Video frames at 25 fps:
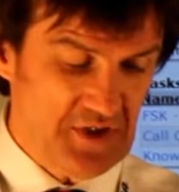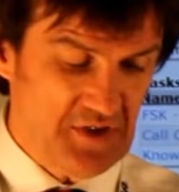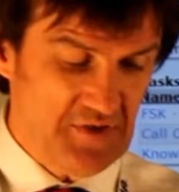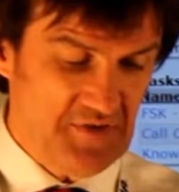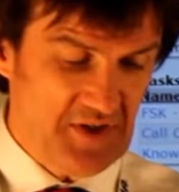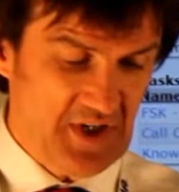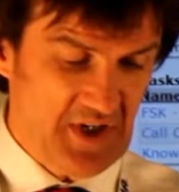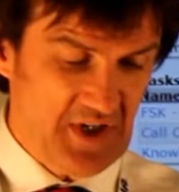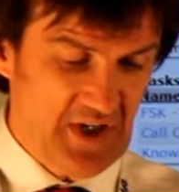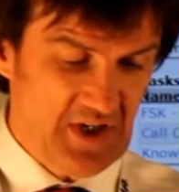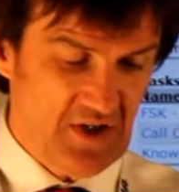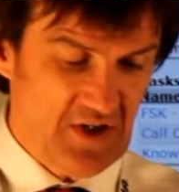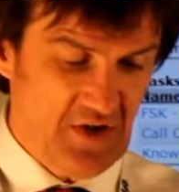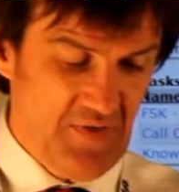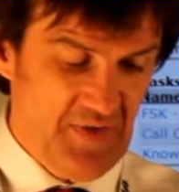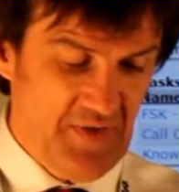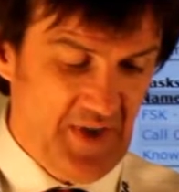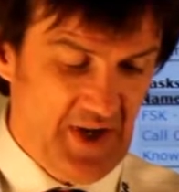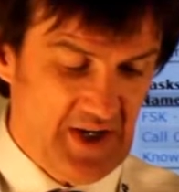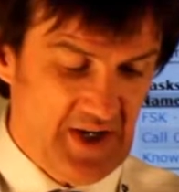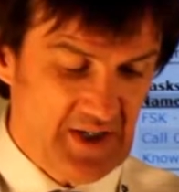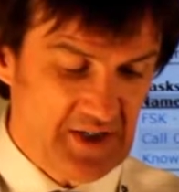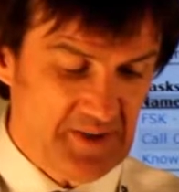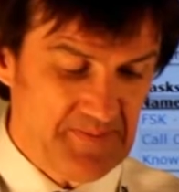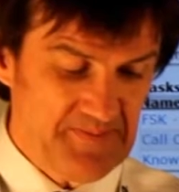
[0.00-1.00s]
So if you click on
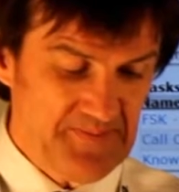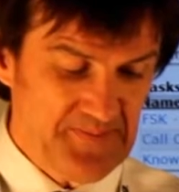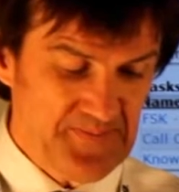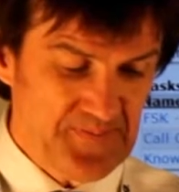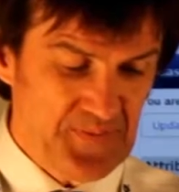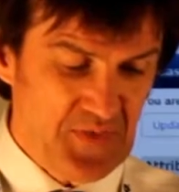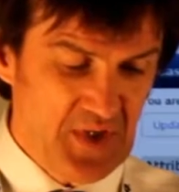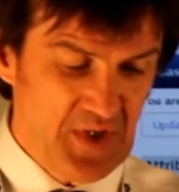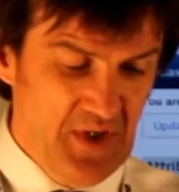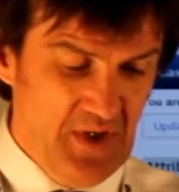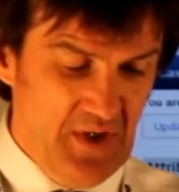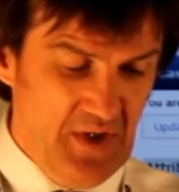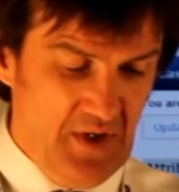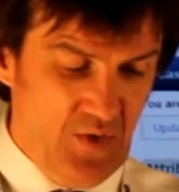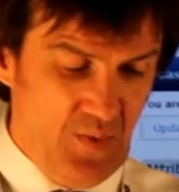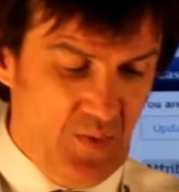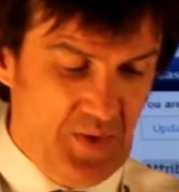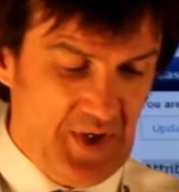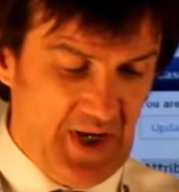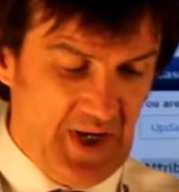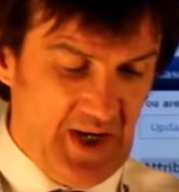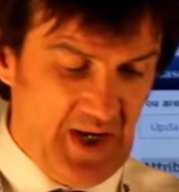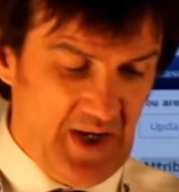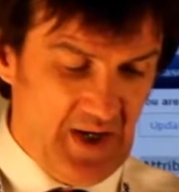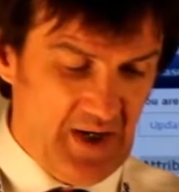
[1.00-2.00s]
that,
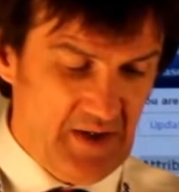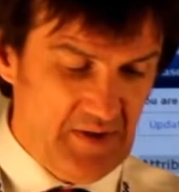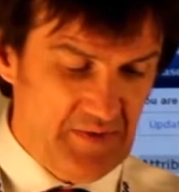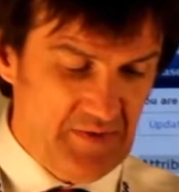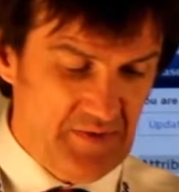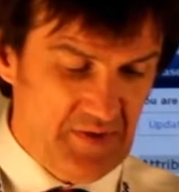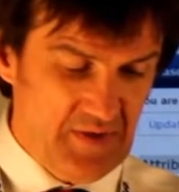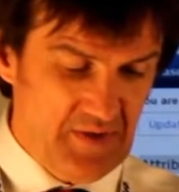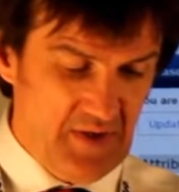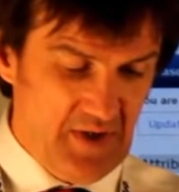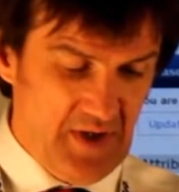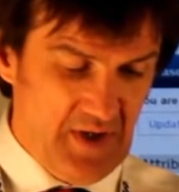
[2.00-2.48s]
we have